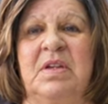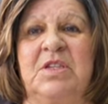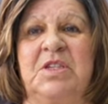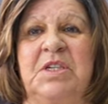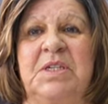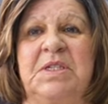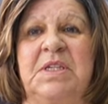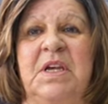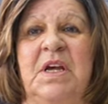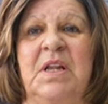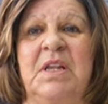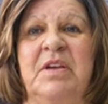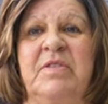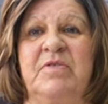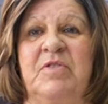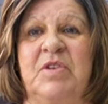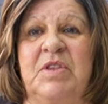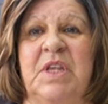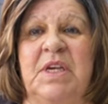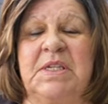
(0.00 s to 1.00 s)
she still
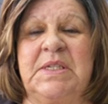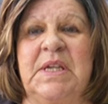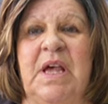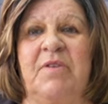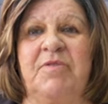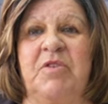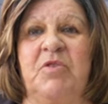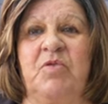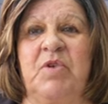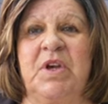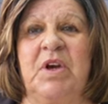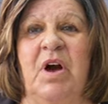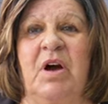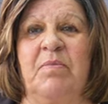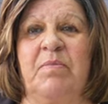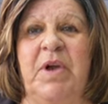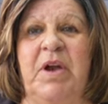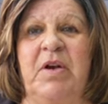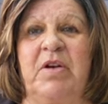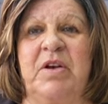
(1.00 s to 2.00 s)
lived with us after we
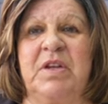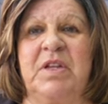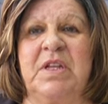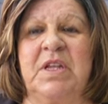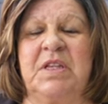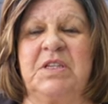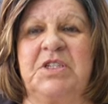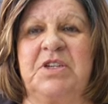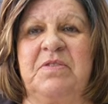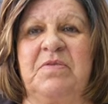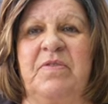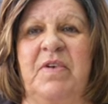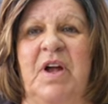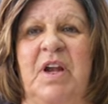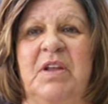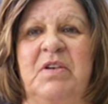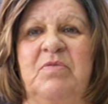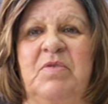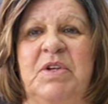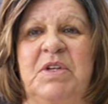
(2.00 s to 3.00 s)
got married. Then she
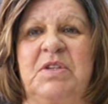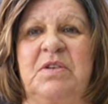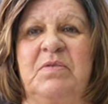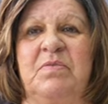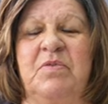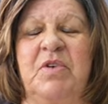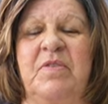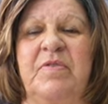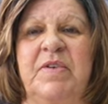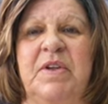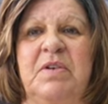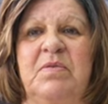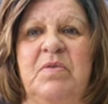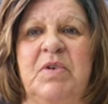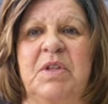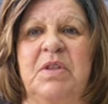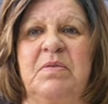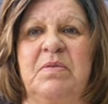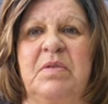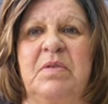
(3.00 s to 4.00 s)
finally went to move in
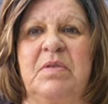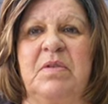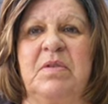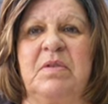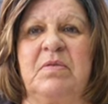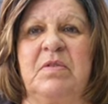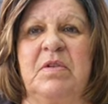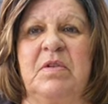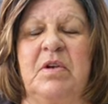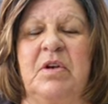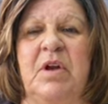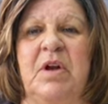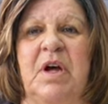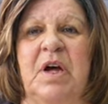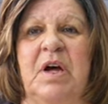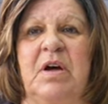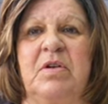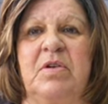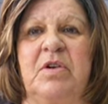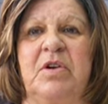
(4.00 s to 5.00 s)
with
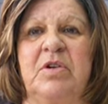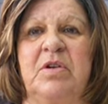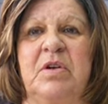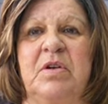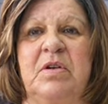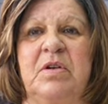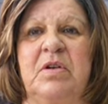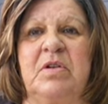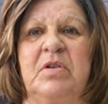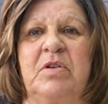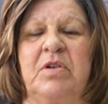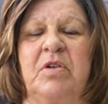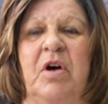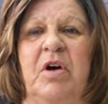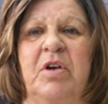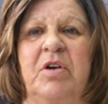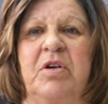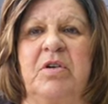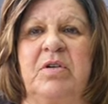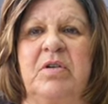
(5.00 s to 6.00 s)
uh, her her
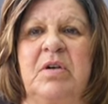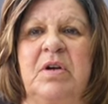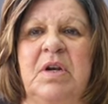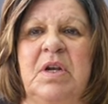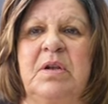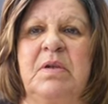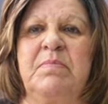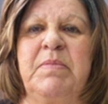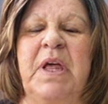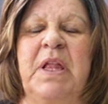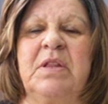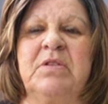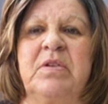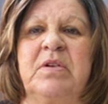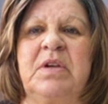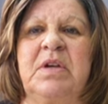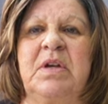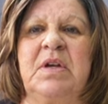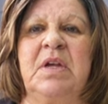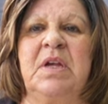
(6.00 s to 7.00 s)
daughter
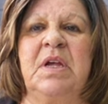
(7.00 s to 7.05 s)
Mildred,